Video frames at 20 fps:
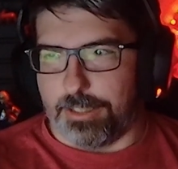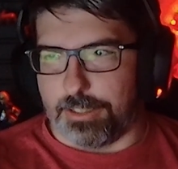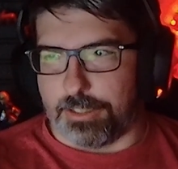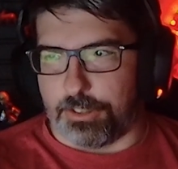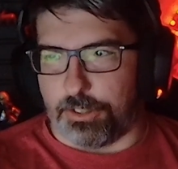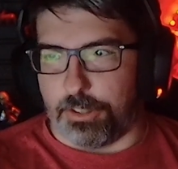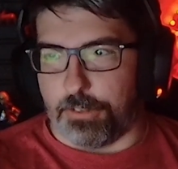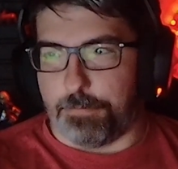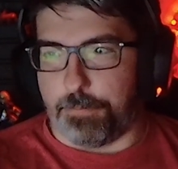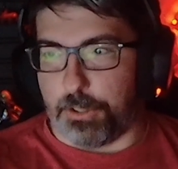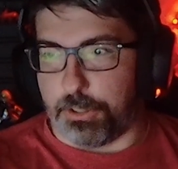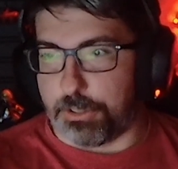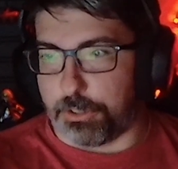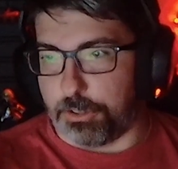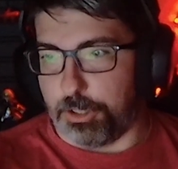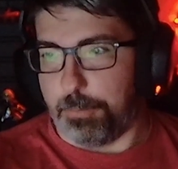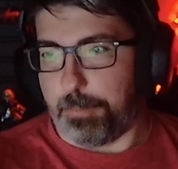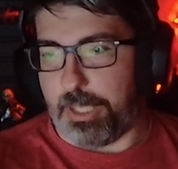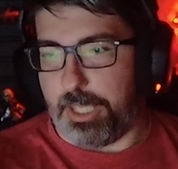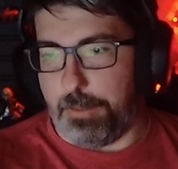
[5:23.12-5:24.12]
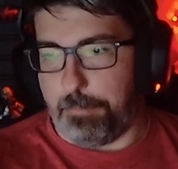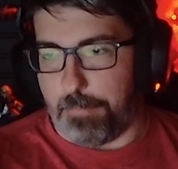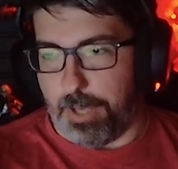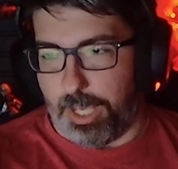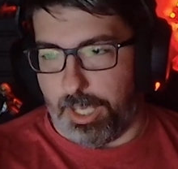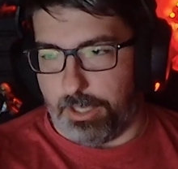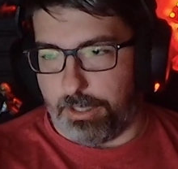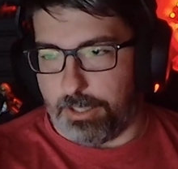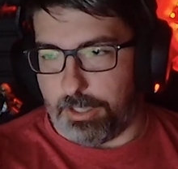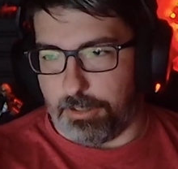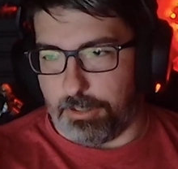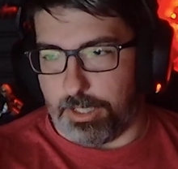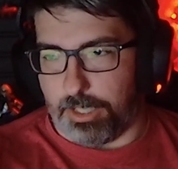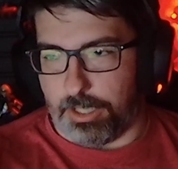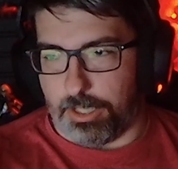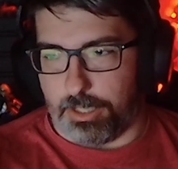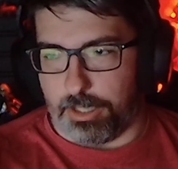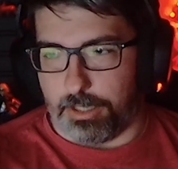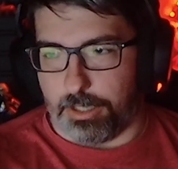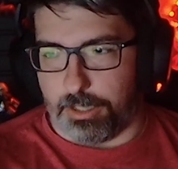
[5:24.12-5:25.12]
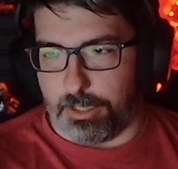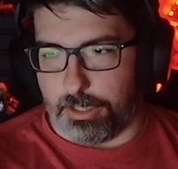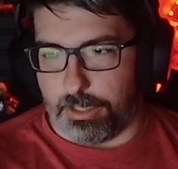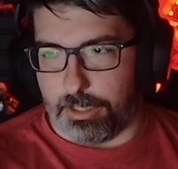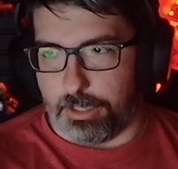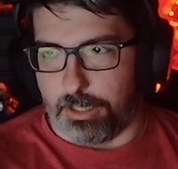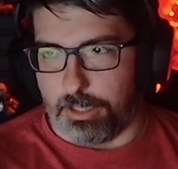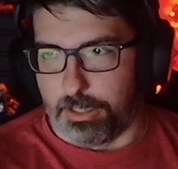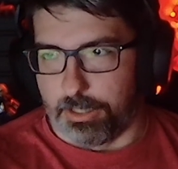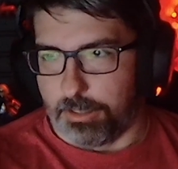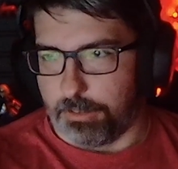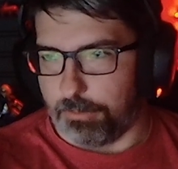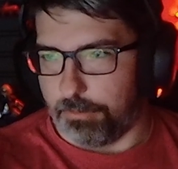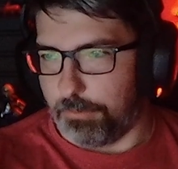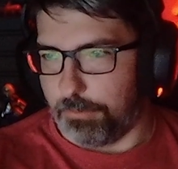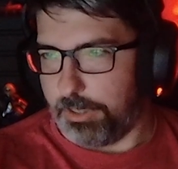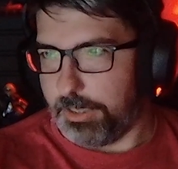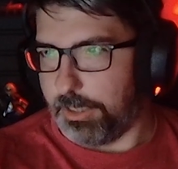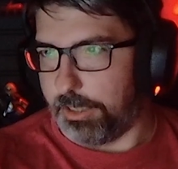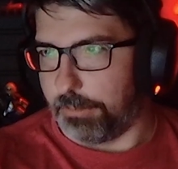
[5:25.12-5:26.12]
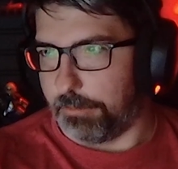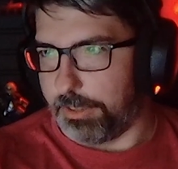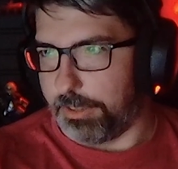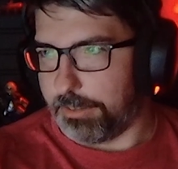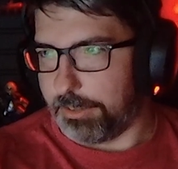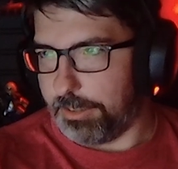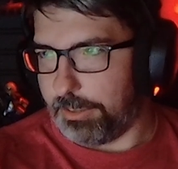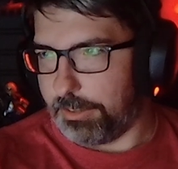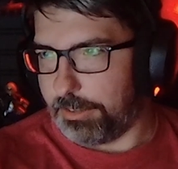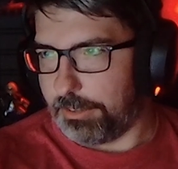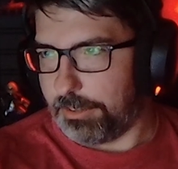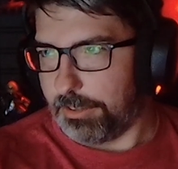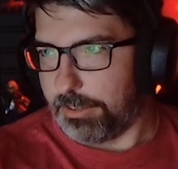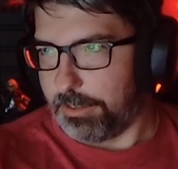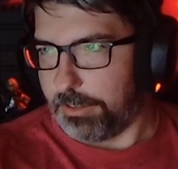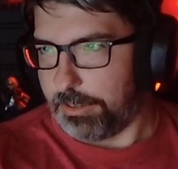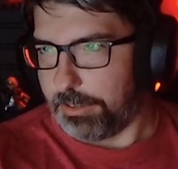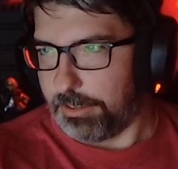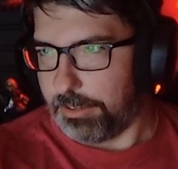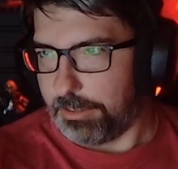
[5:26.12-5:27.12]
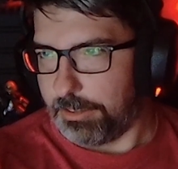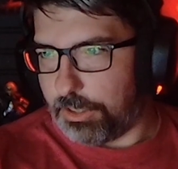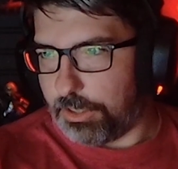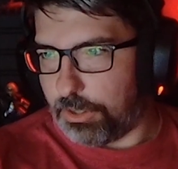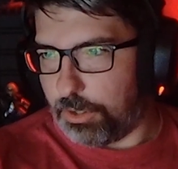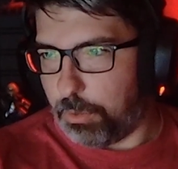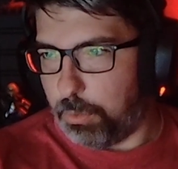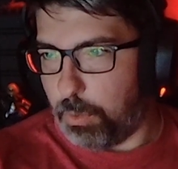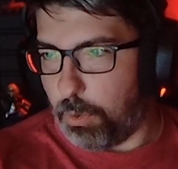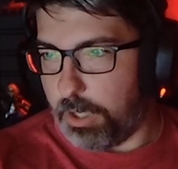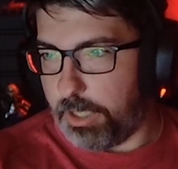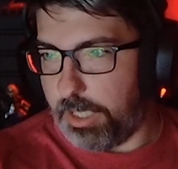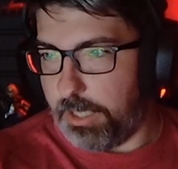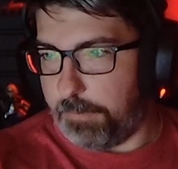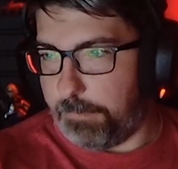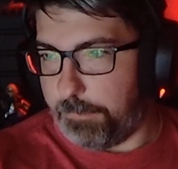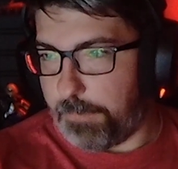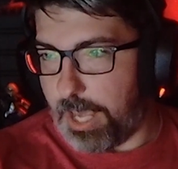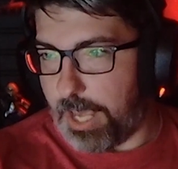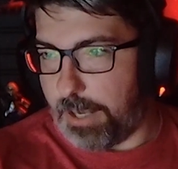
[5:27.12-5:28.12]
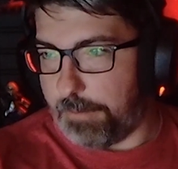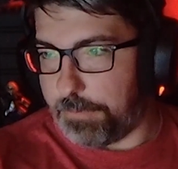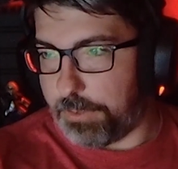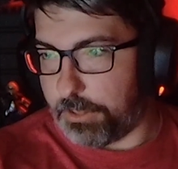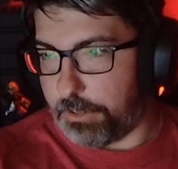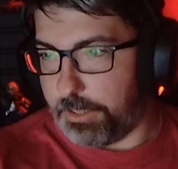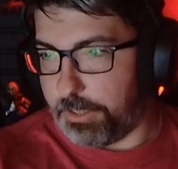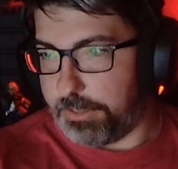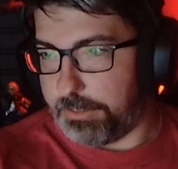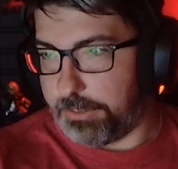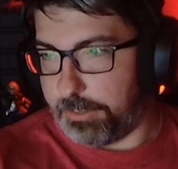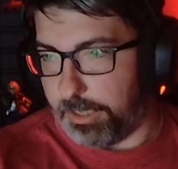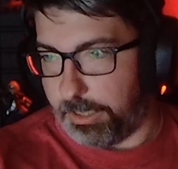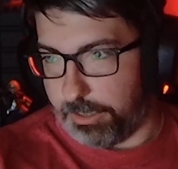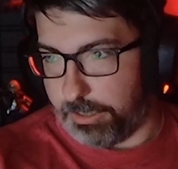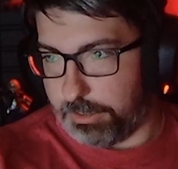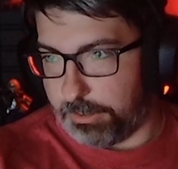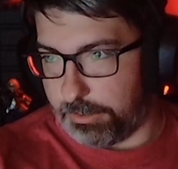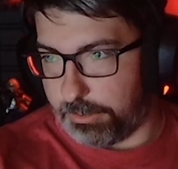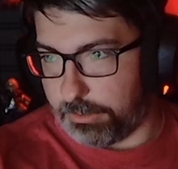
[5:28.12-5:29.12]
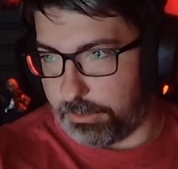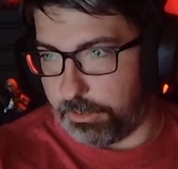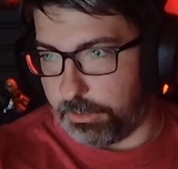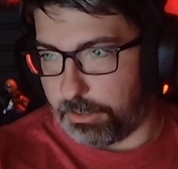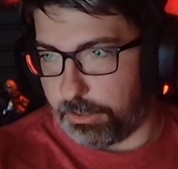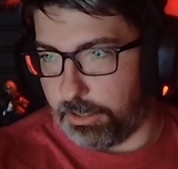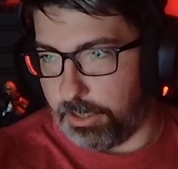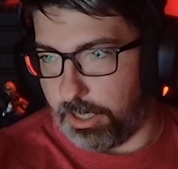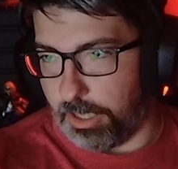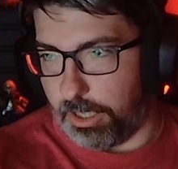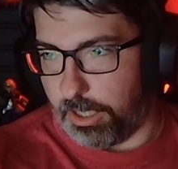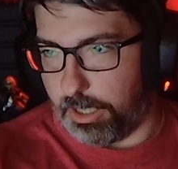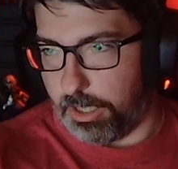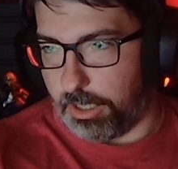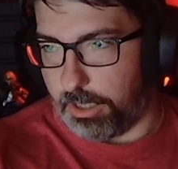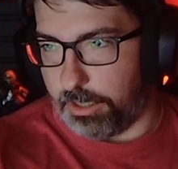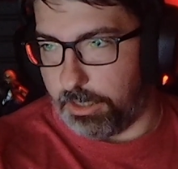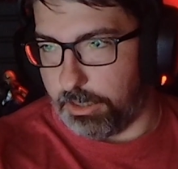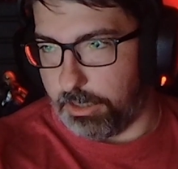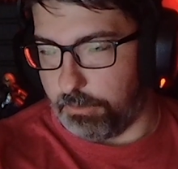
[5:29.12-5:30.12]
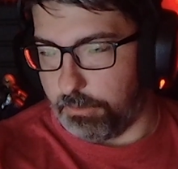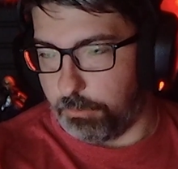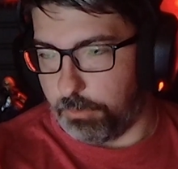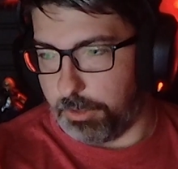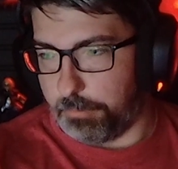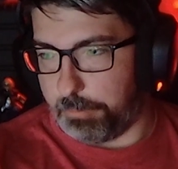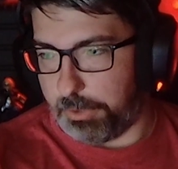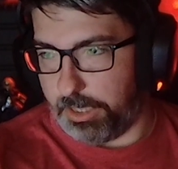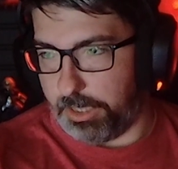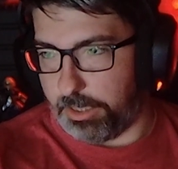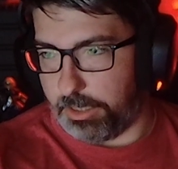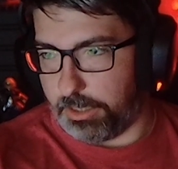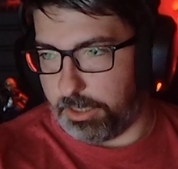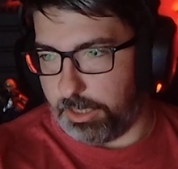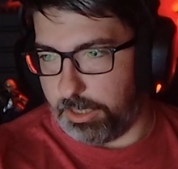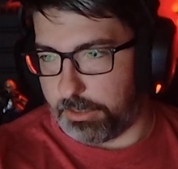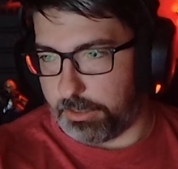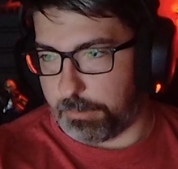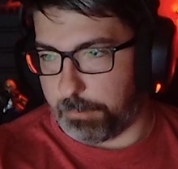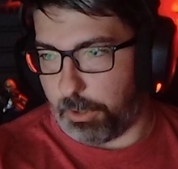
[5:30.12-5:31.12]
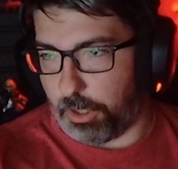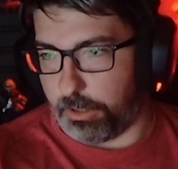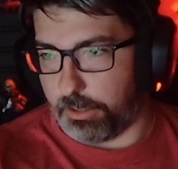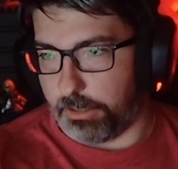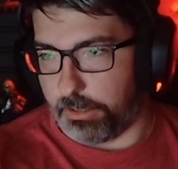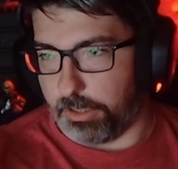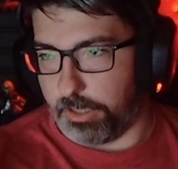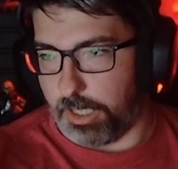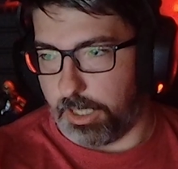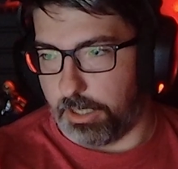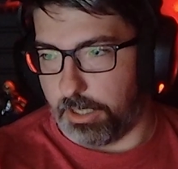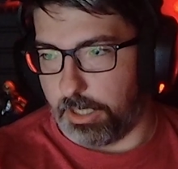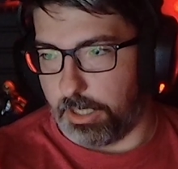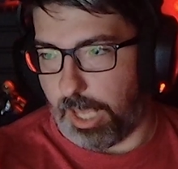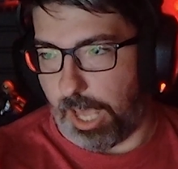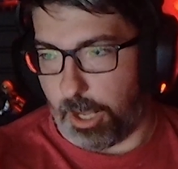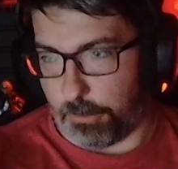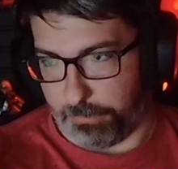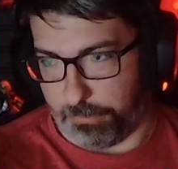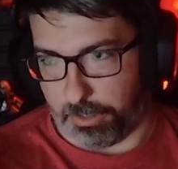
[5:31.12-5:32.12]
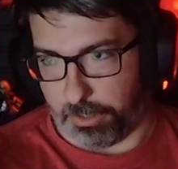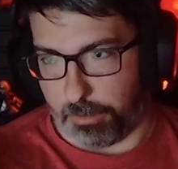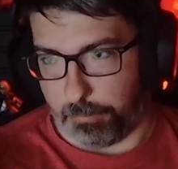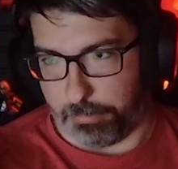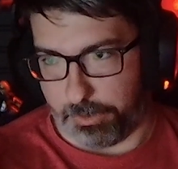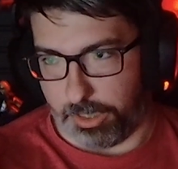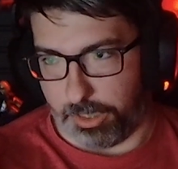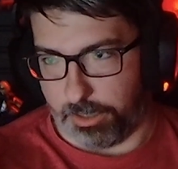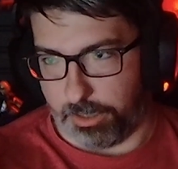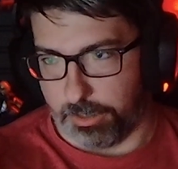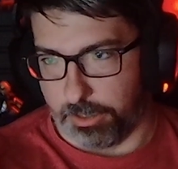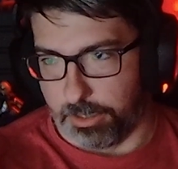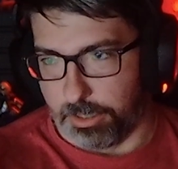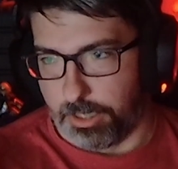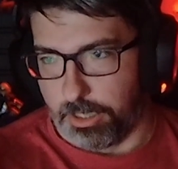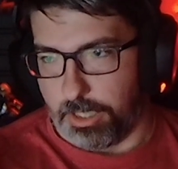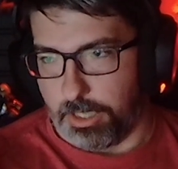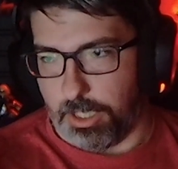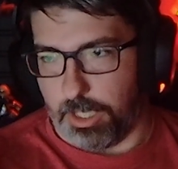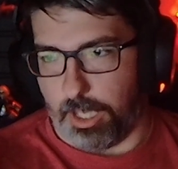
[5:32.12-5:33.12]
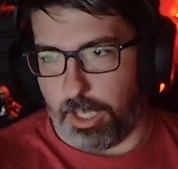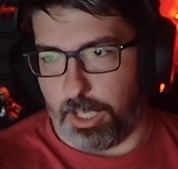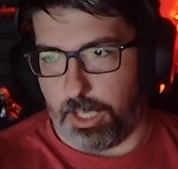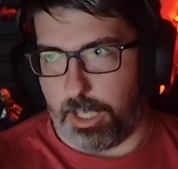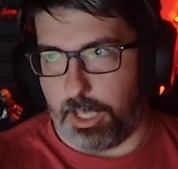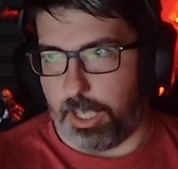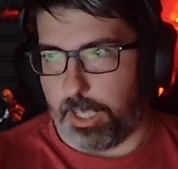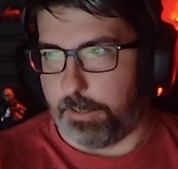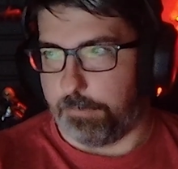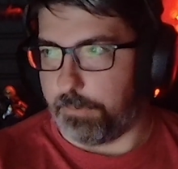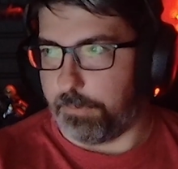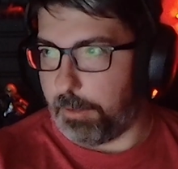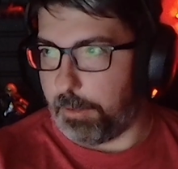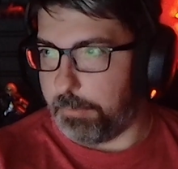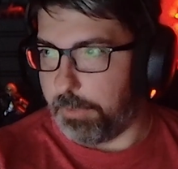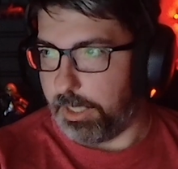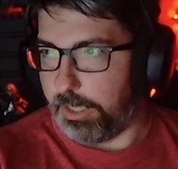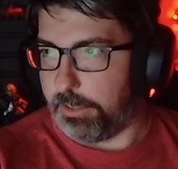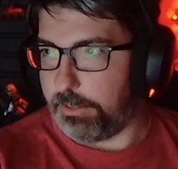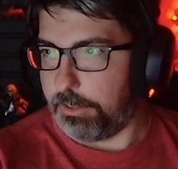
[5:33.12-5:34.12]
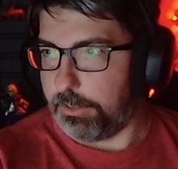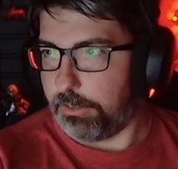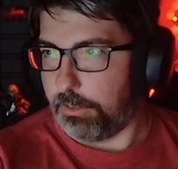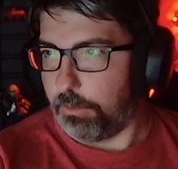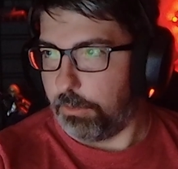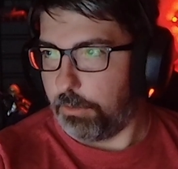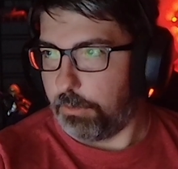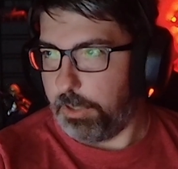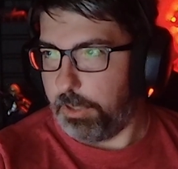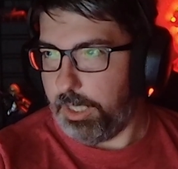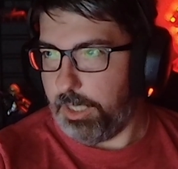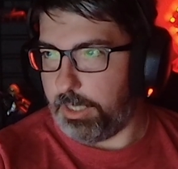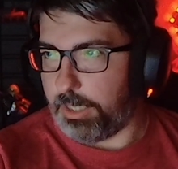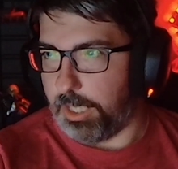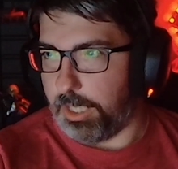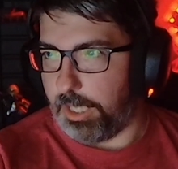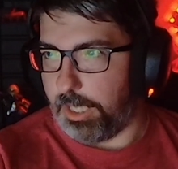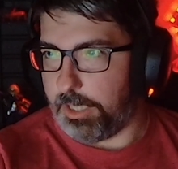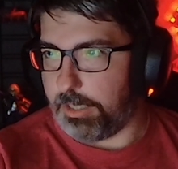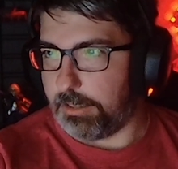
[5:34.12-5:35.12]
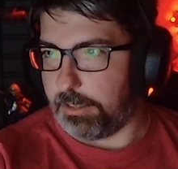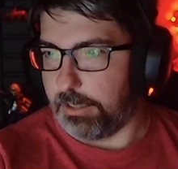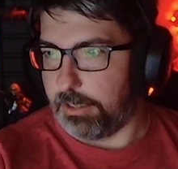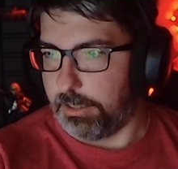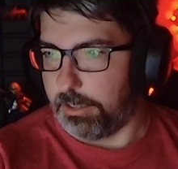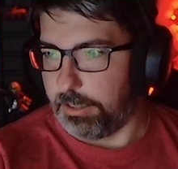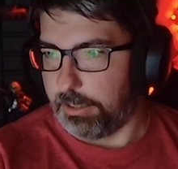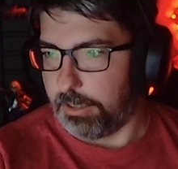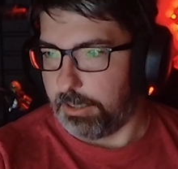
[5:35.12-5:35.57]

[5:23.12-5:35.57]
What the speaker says: the first group he made in, what year was it? 2536 would be the Spartan Alpha Company. And from this, we get